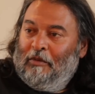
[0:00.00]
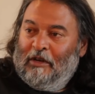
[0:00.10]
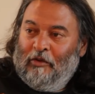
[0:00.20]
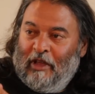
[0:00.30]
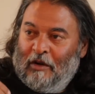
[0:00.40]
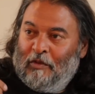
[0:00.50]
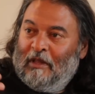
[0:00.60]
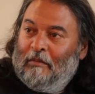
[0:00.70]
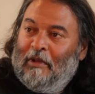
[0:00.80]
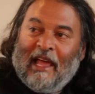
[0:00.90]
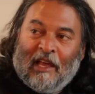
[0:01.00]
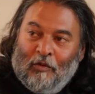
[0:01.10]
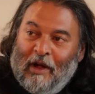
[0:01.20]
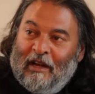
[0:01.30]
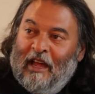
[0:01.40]
So we're doing it with black
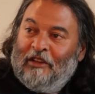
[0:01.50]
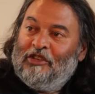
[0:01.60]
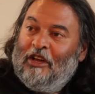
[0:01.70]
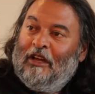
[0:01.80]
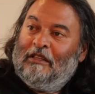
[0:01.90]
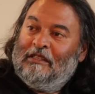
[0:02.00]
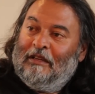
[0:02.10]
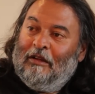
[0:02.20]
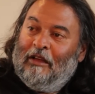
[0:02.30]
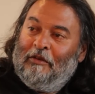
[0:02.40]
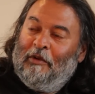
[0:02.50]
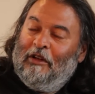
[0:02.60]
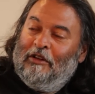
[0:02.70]
and white headshots, and okay, we're